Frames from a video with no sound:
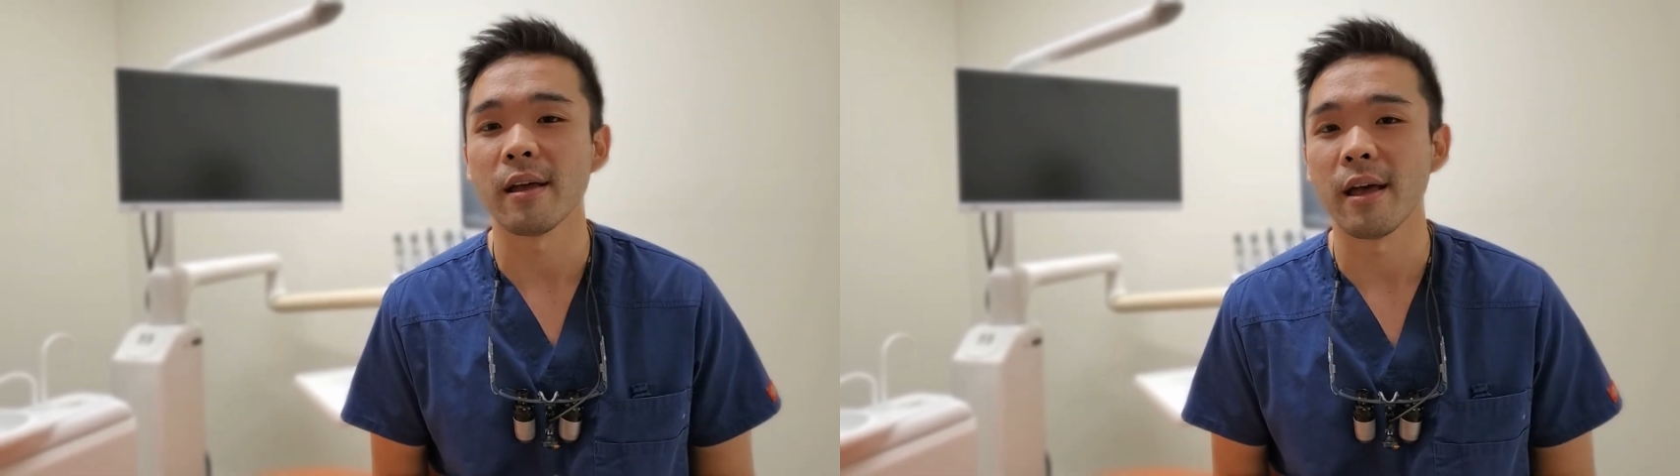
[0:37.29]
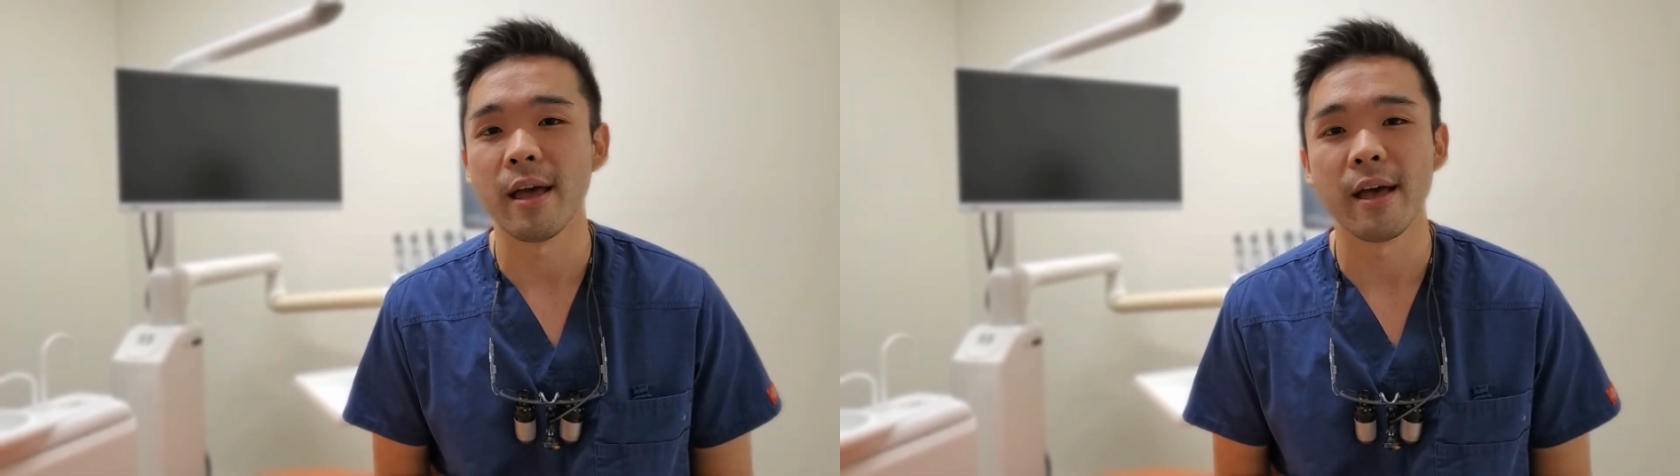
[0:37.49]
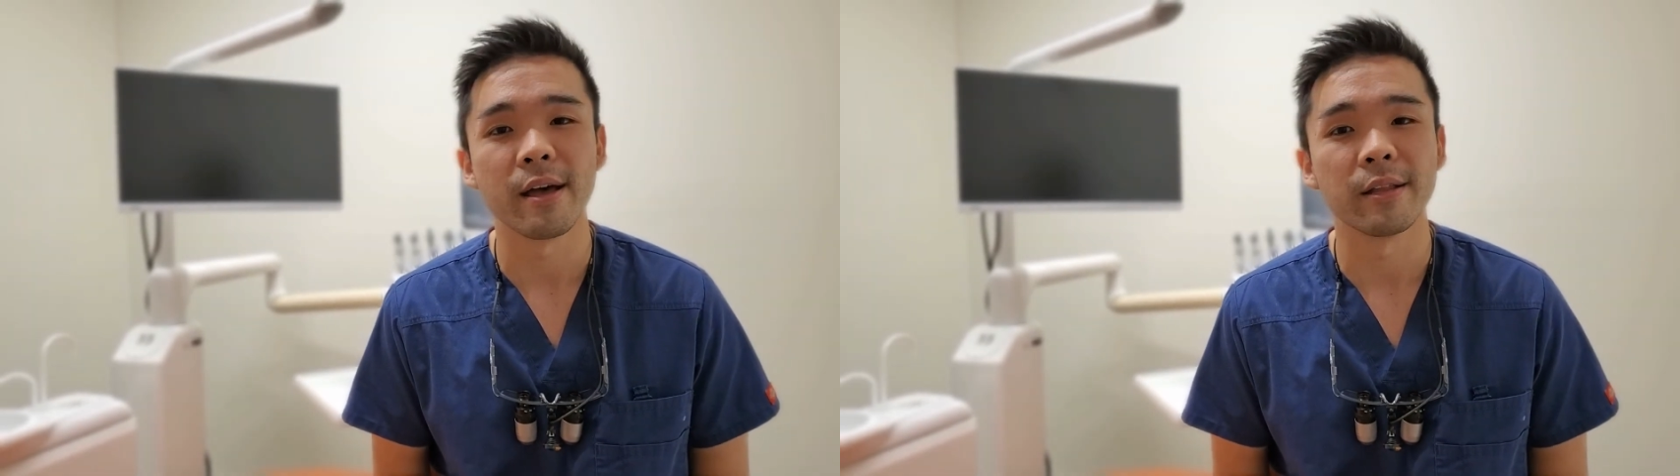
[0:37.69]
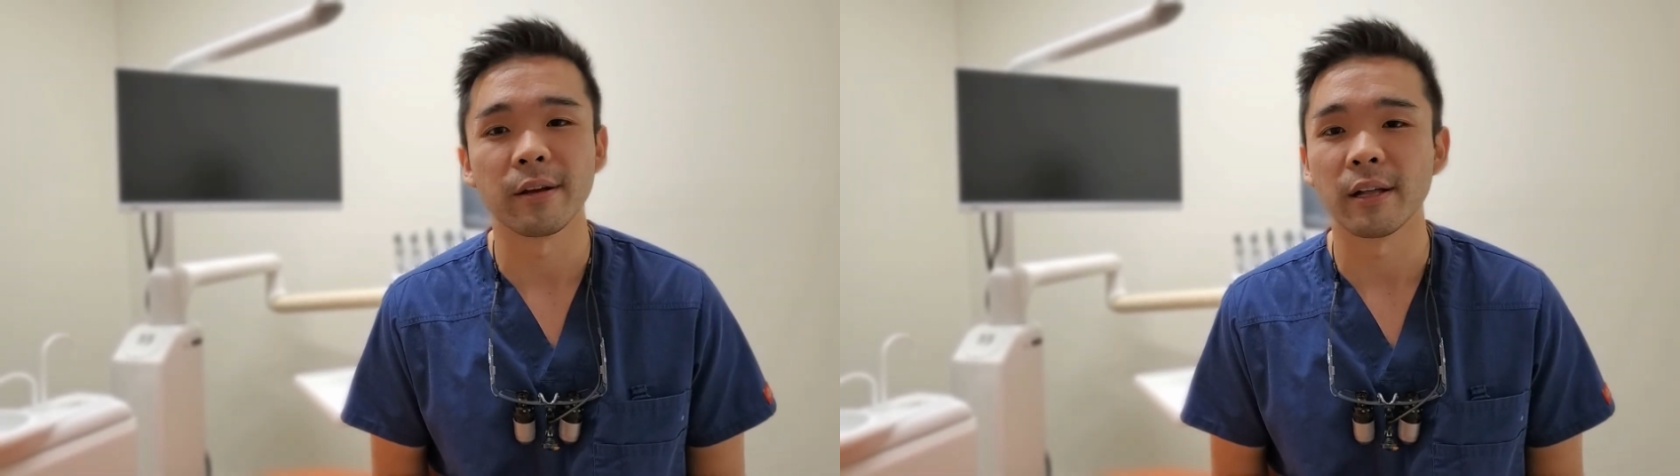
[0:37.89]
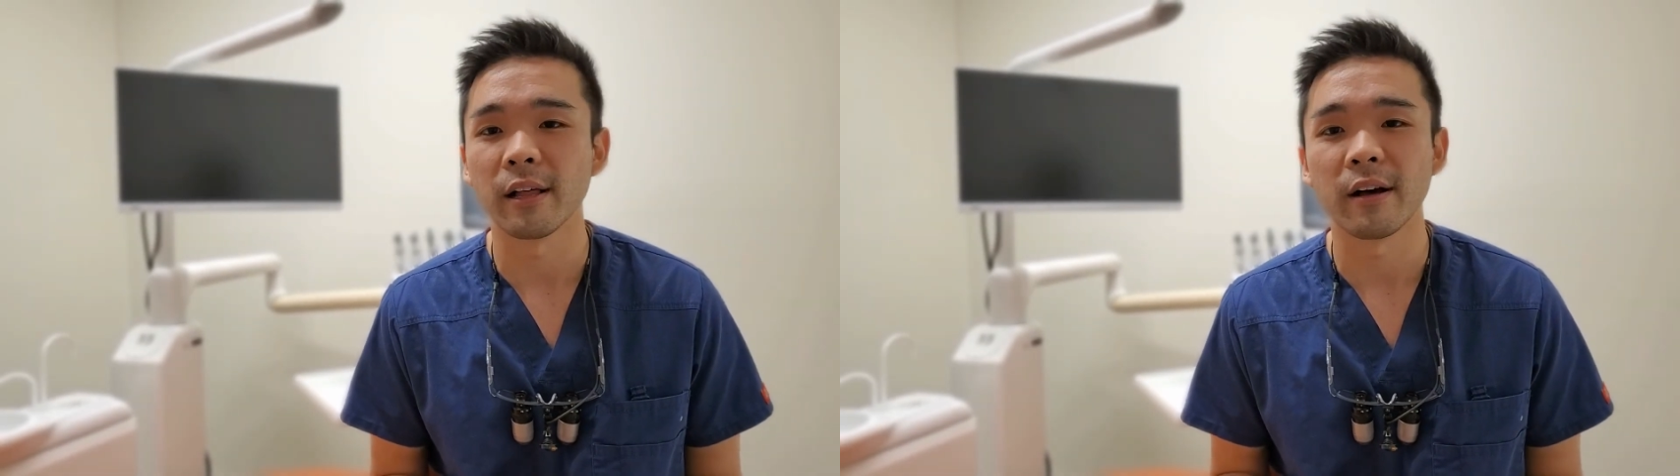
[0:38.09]
and I
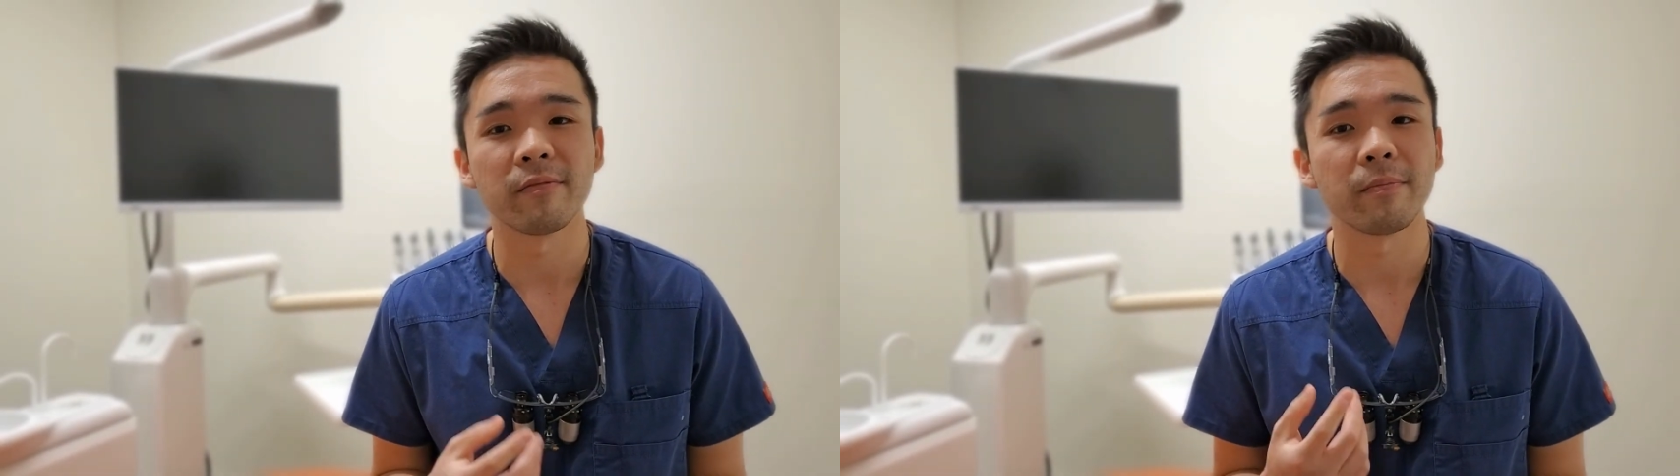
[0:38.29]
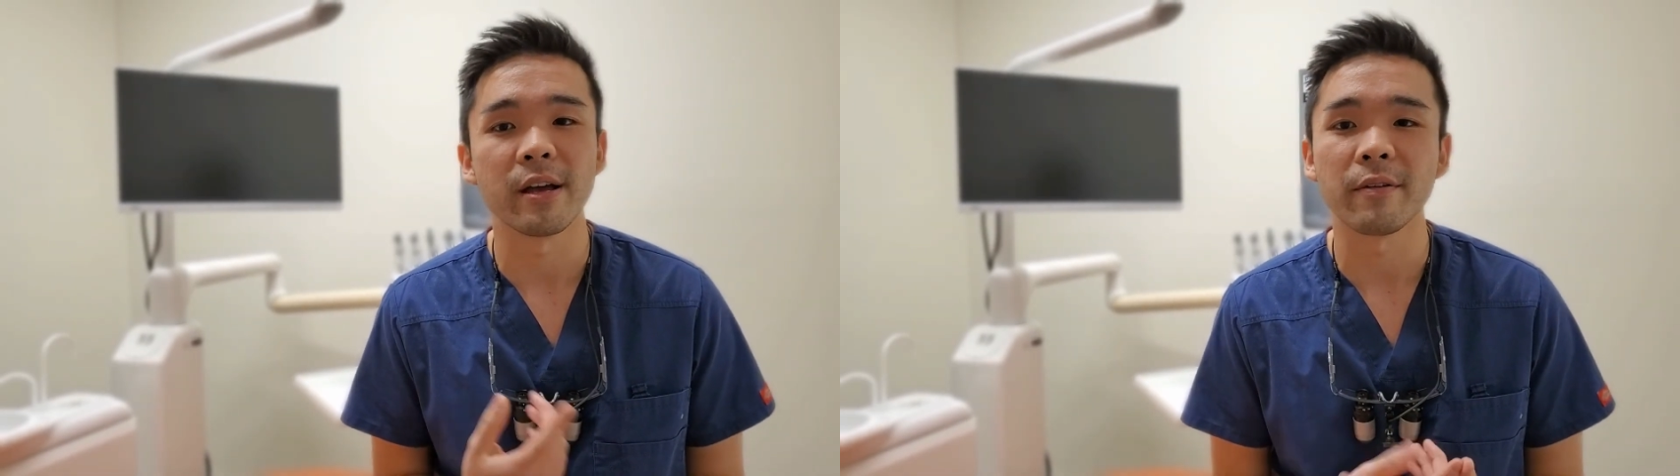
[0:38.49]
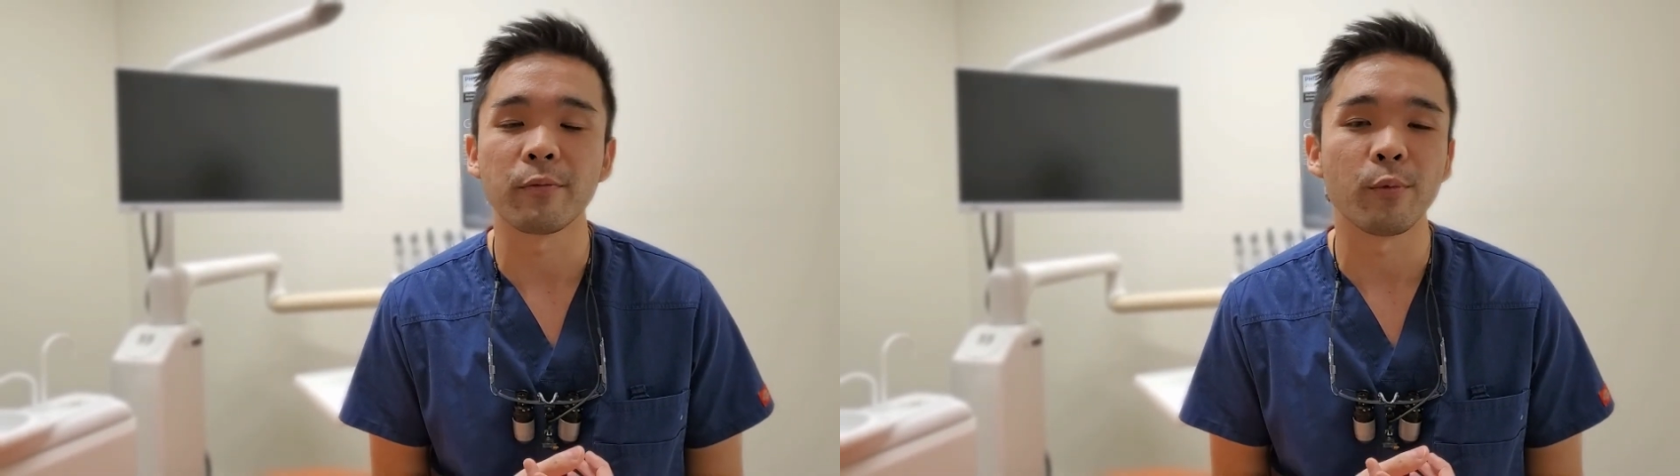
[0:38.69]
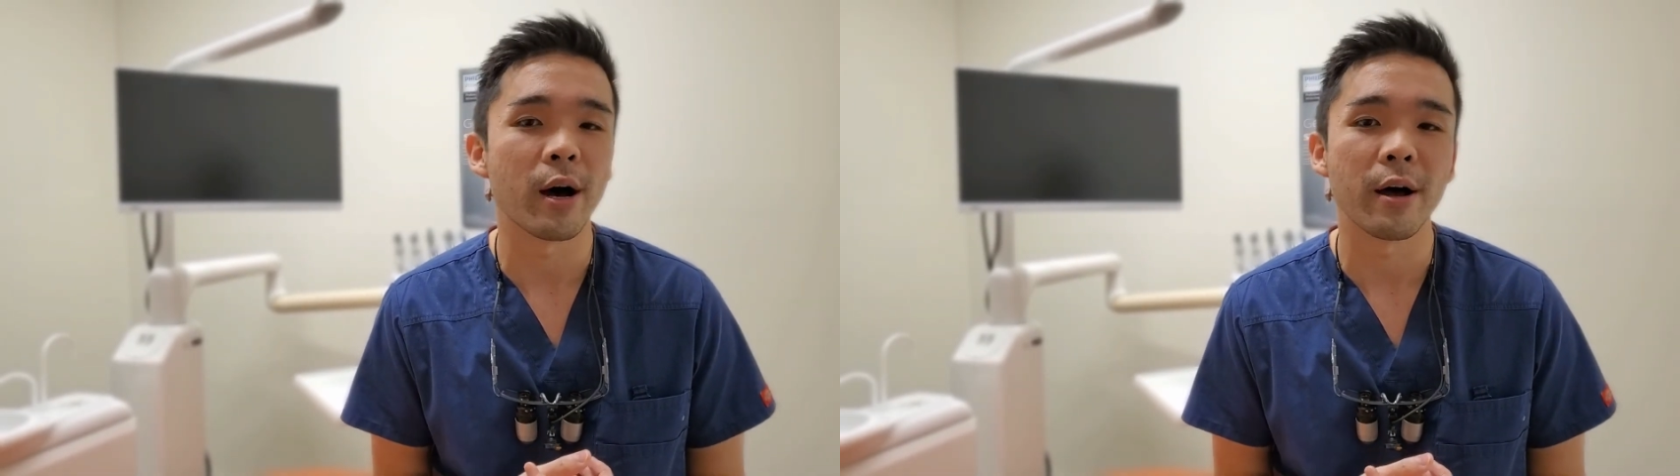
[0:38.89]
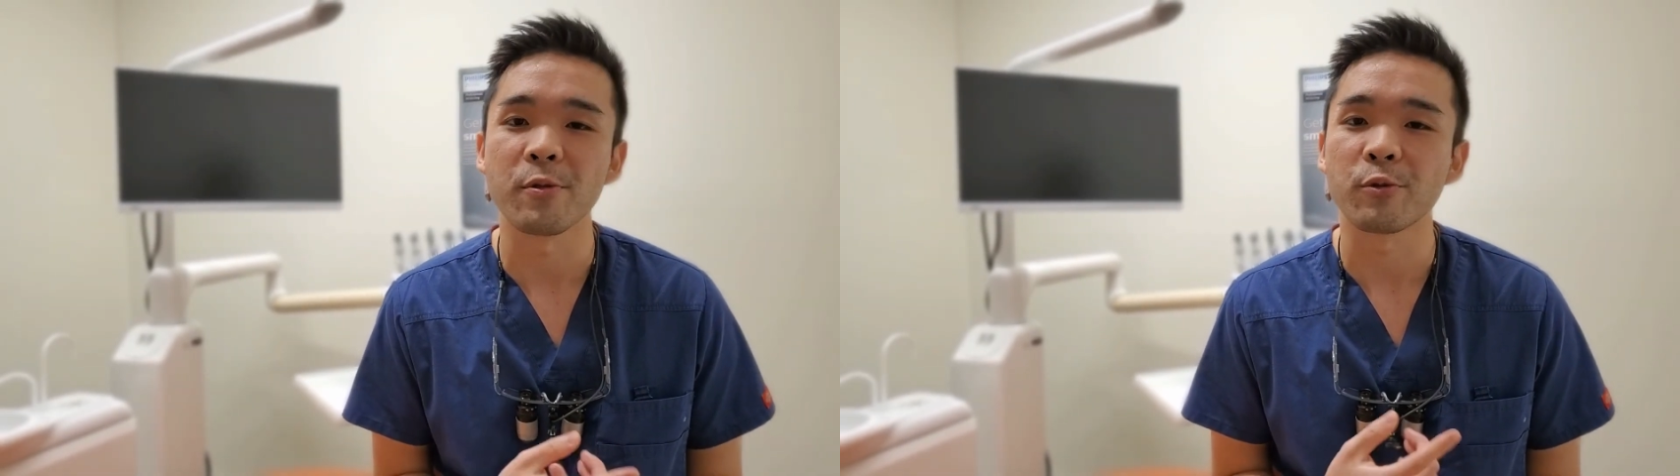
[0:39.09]
love my F1,